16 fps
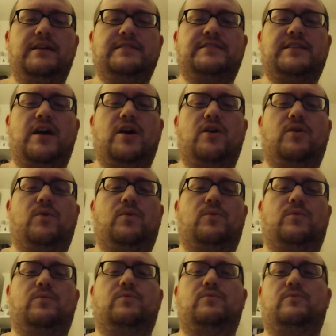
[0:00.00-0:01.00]

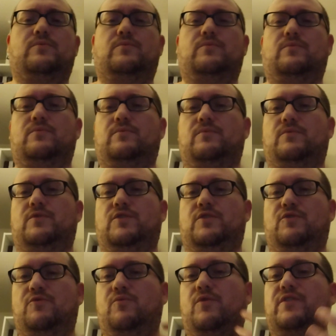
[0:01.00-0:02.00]
so
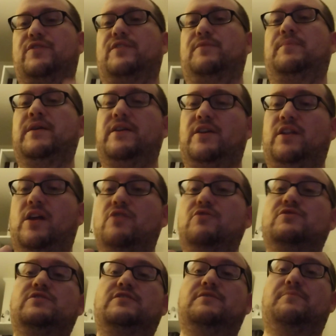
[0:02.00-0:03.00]
you want the
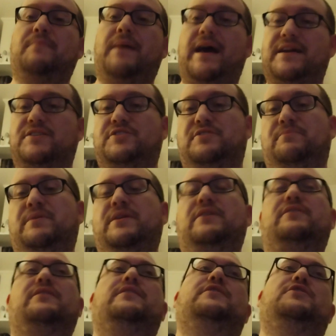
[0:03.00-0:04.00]
clothes to match the
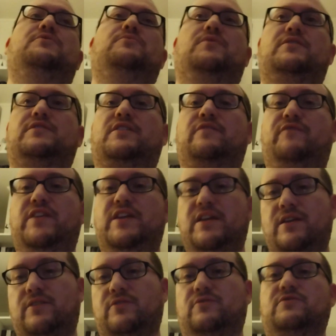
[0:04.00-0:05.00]
period. You want the
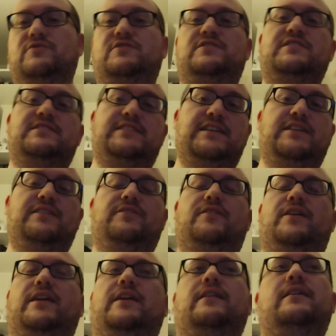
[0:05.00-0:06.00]
vehicles, the
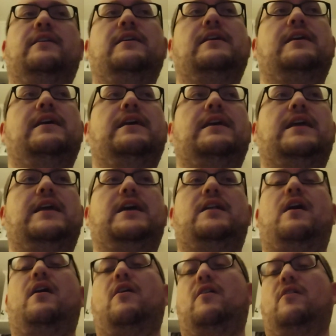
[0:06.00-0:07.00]
scenery, and it
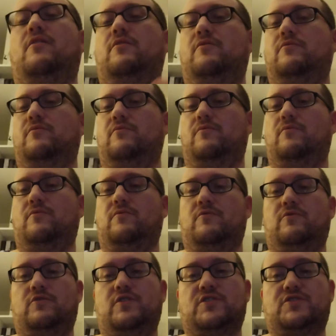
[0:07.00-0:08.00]
all
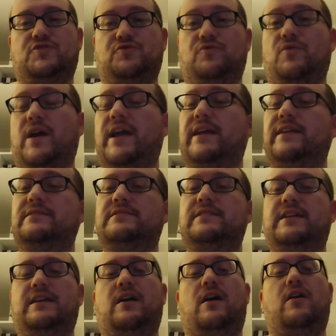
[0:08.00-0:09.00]
looked great.
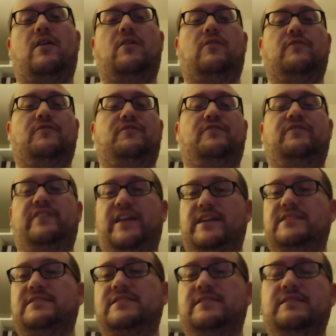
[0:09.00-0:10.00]
It all
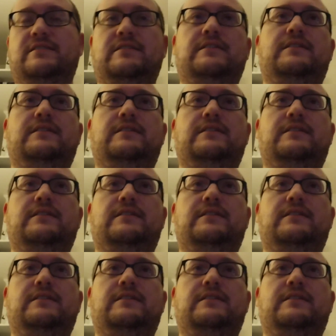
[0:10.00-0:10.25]
fit.